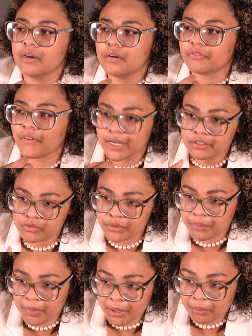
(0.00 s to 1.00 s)
fights
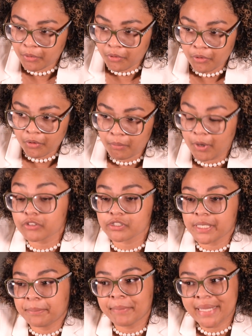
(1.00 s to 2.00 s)
with people,
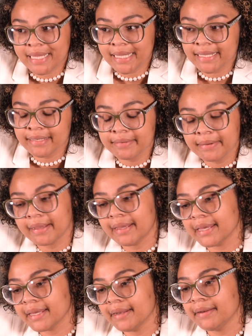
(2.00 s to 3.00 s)
mostly men,
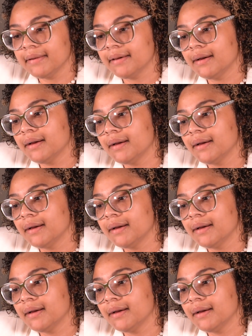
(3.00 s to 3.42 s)
and